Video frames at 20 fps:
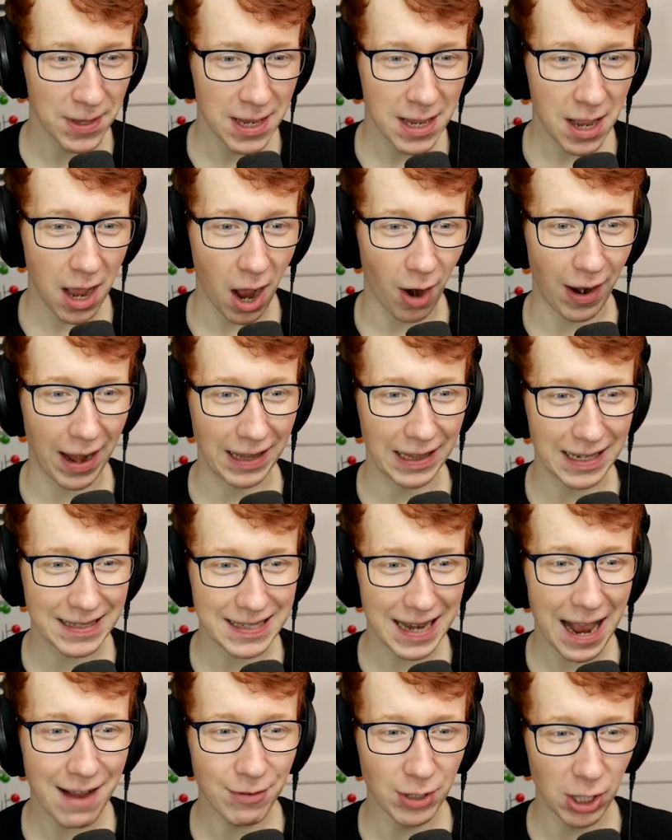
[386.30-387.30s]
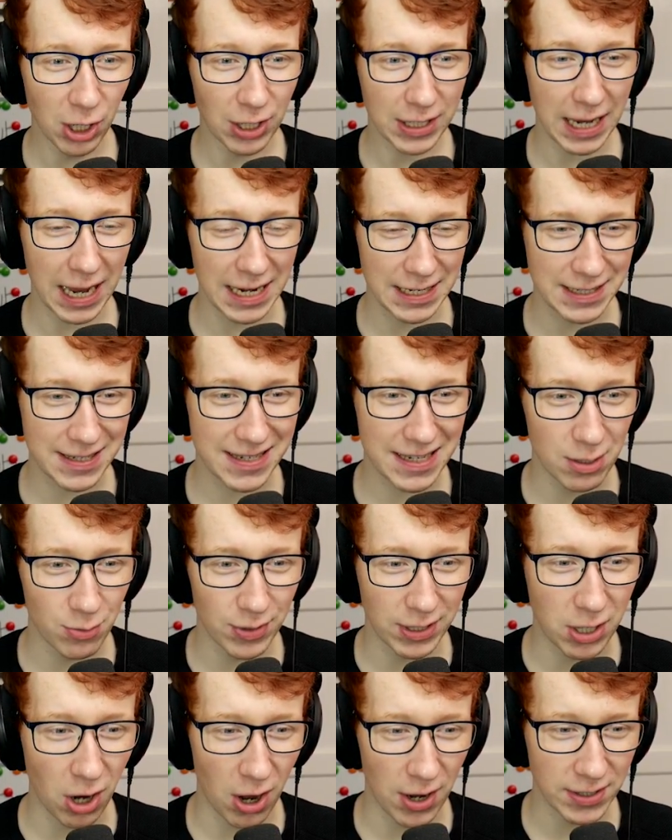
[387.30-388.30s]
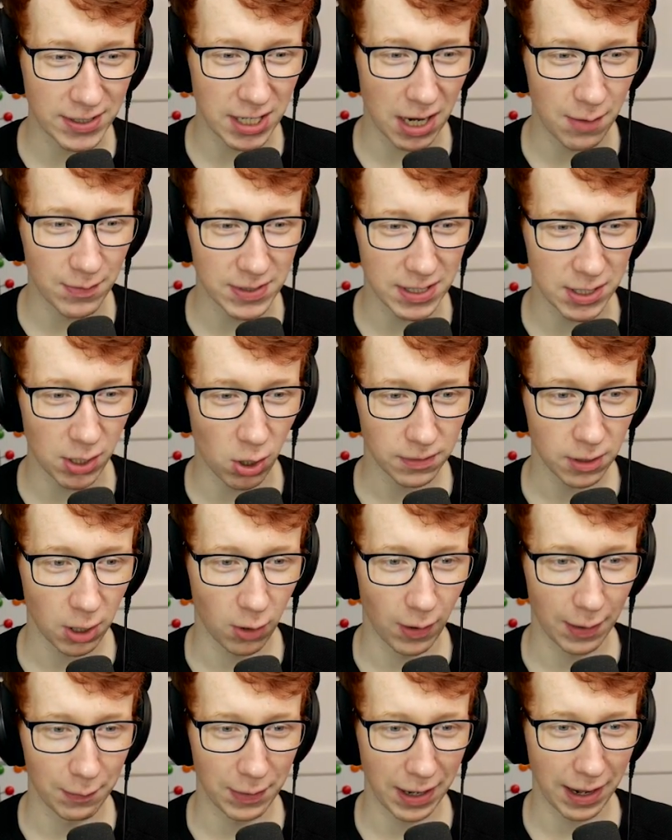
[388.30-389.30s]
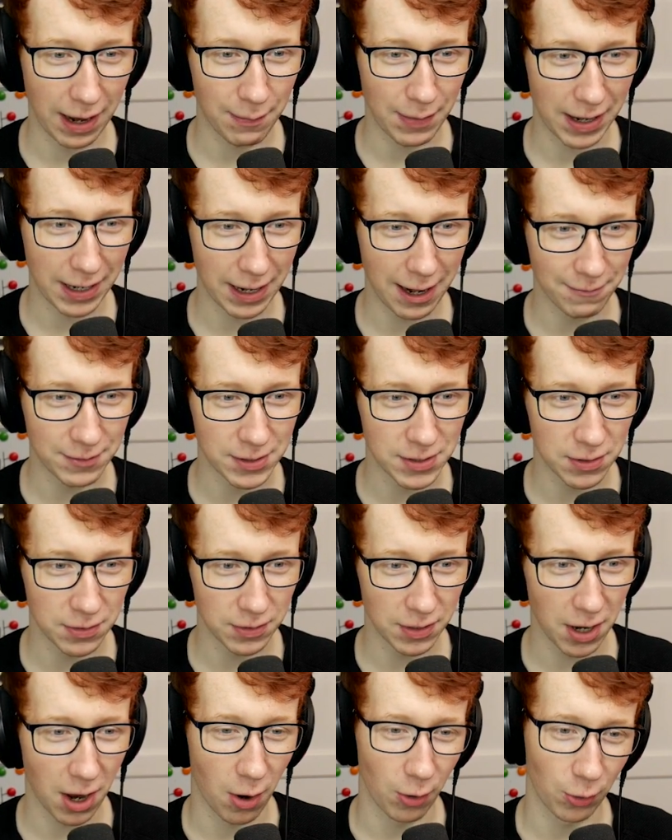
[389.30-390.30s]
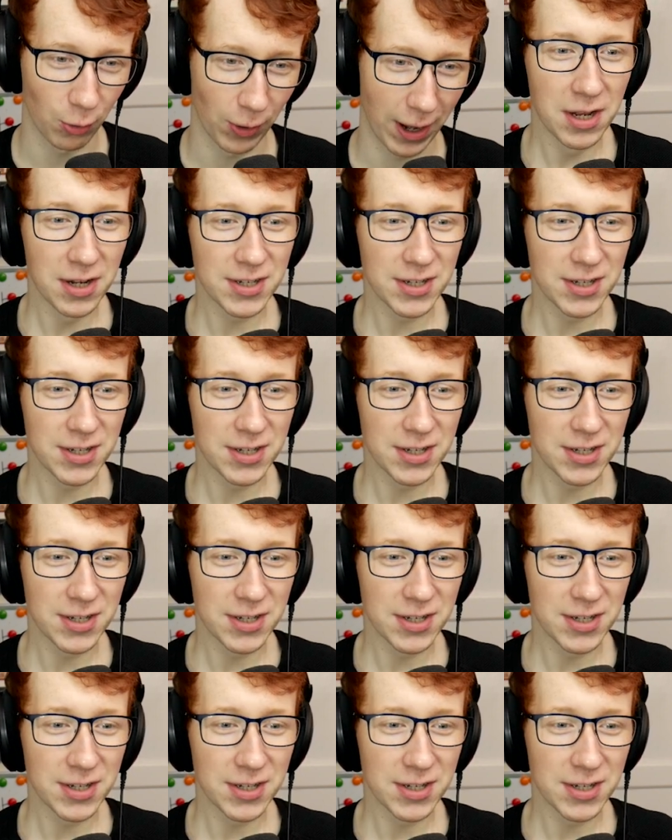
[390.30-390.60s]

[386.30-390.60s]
All right, let's have a look and see what we got in terms of the old. Oh, I'm am I gonna have to do? Oh, great.